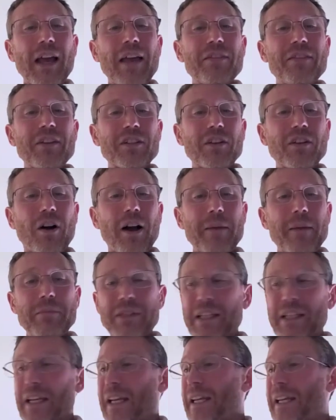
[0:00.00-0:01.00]
and the
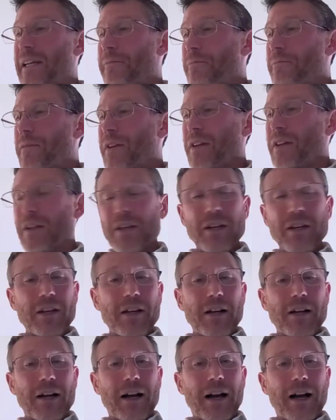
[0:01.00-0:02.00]
time t,
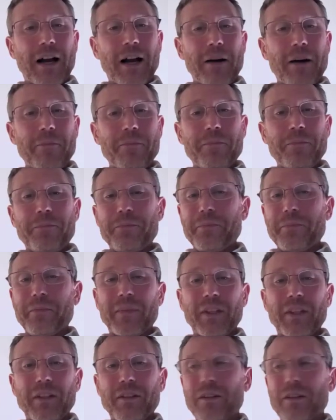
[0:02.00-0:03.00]
and
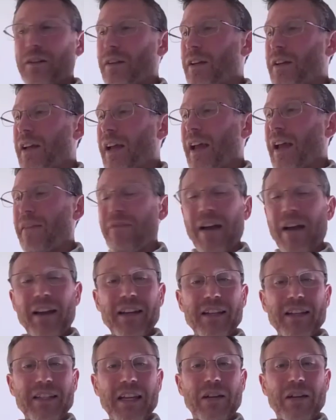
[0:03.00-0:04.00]

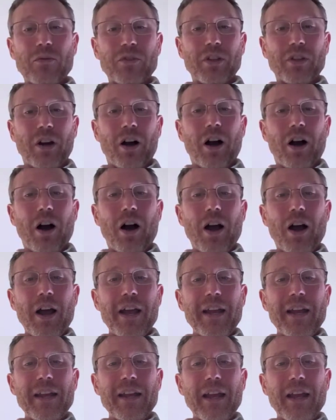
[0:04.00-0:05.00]
that is equal to
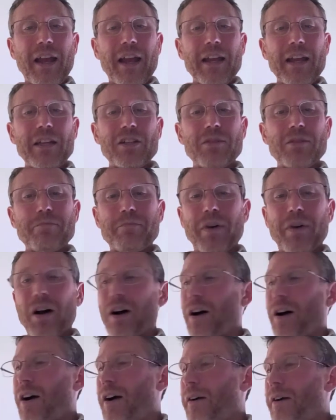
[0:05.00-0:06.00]
I h
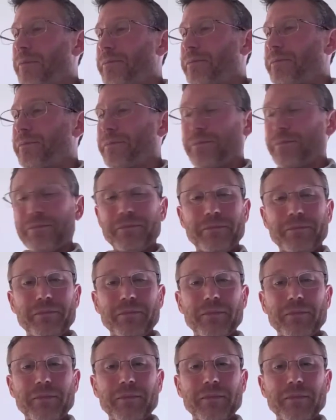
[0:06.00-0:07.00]
bar
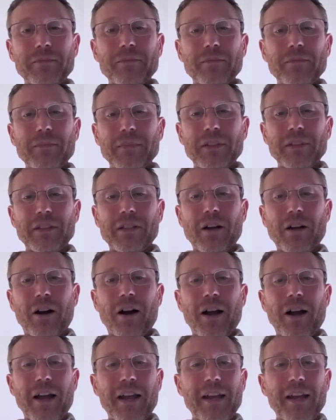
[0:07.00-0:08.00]

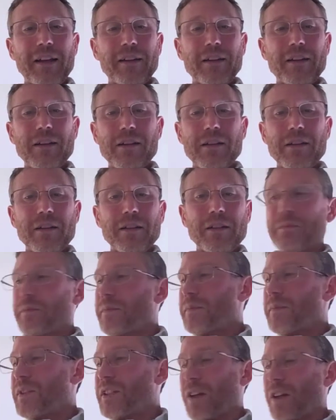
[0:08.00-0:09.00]
di
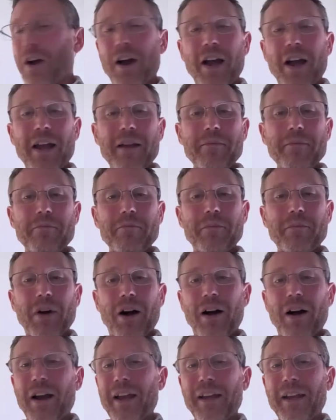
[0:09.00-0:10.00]
psi
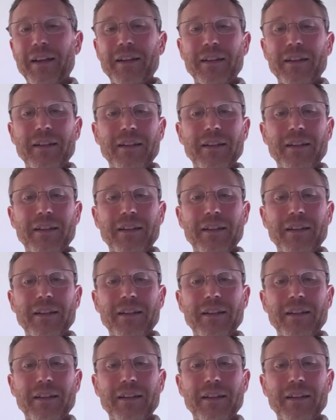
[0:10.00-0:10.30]
by